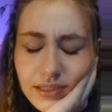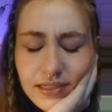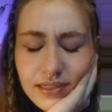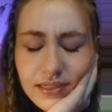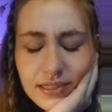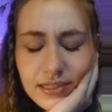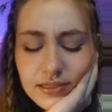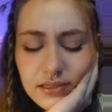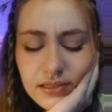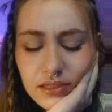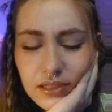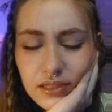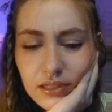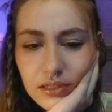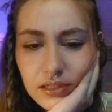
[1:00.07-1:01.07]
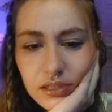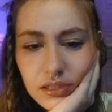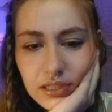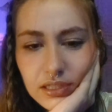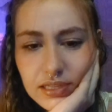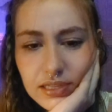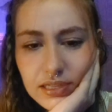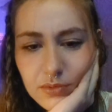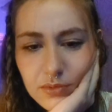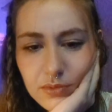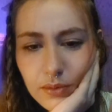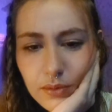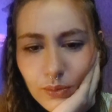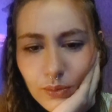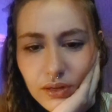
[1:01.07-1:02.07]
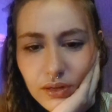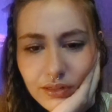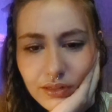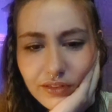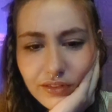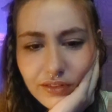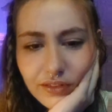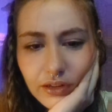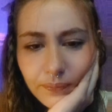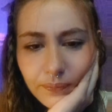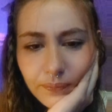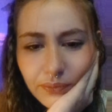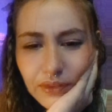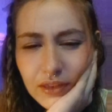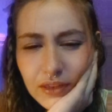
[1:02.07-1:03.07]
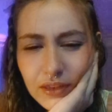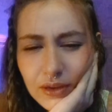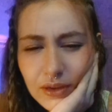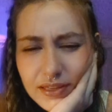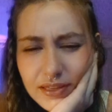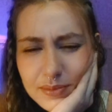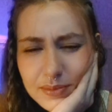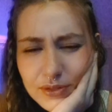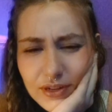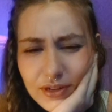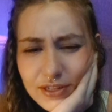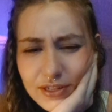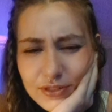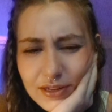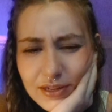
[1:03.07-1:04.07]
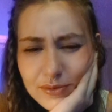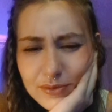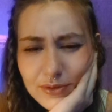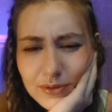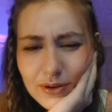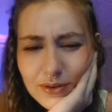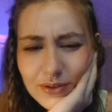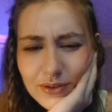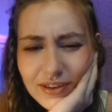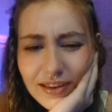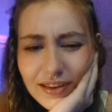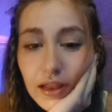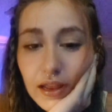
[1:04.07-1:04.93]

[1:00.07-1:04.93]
this is this has to be number one because you know you get Smash Cash, you come to Toronto again.